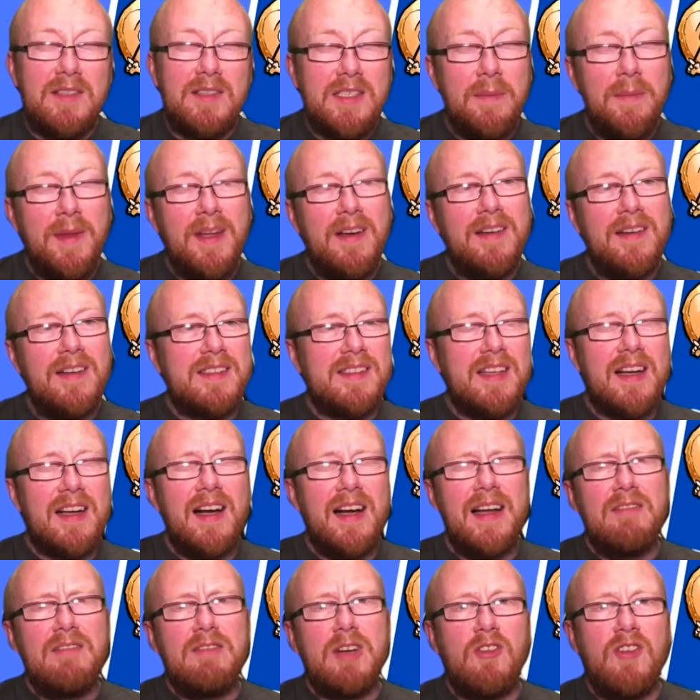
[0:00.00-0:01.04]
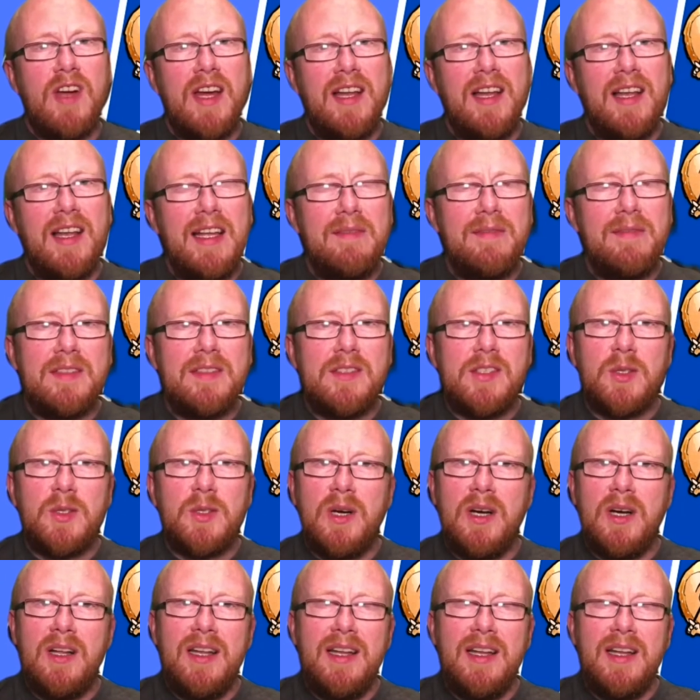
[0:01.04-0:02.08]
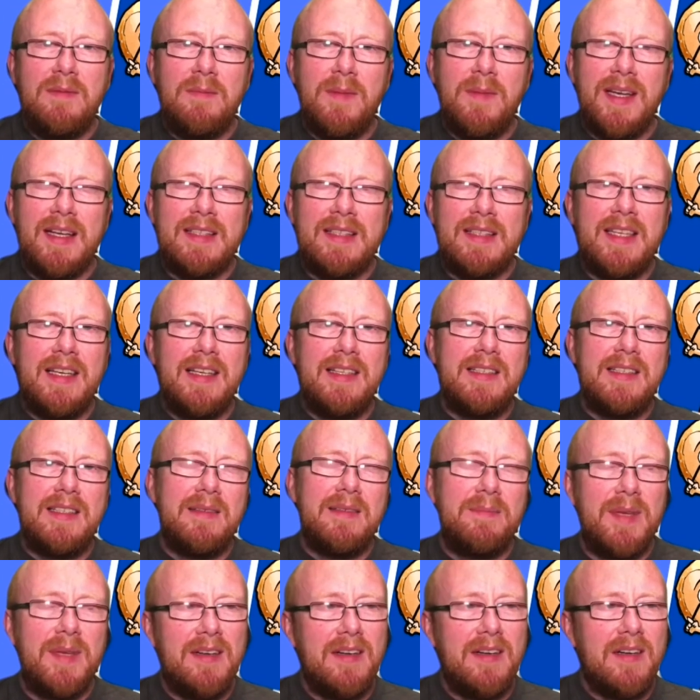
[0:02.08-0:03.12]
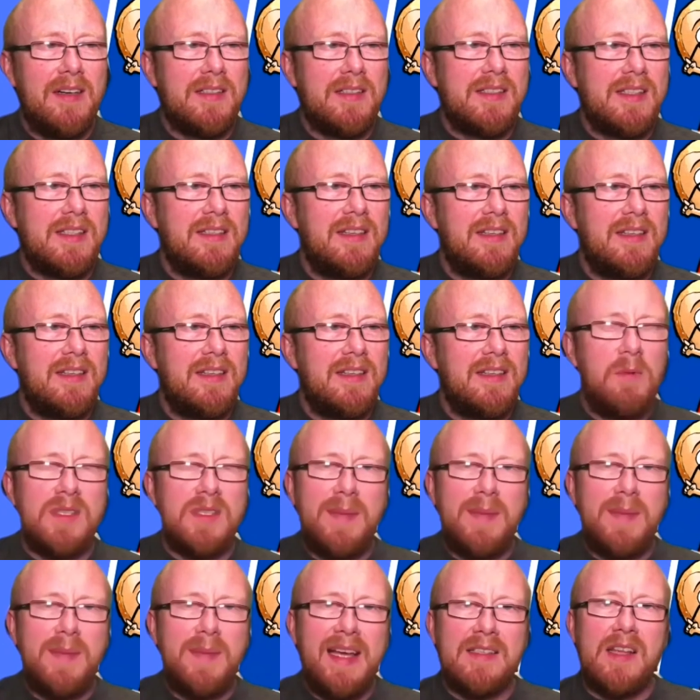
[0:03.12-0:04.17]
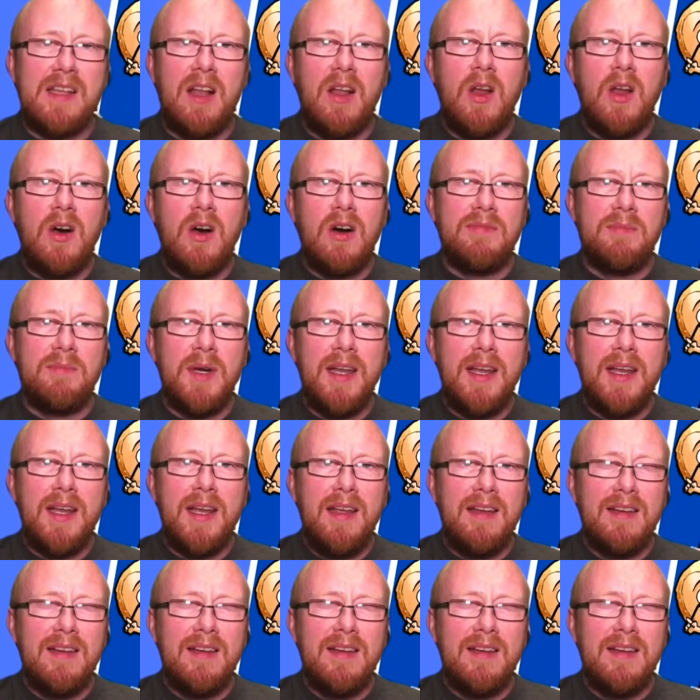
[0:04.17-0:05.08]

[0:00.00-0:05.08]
to be honest i kind of regret leaving so early when i did because I was paying us a lot of money,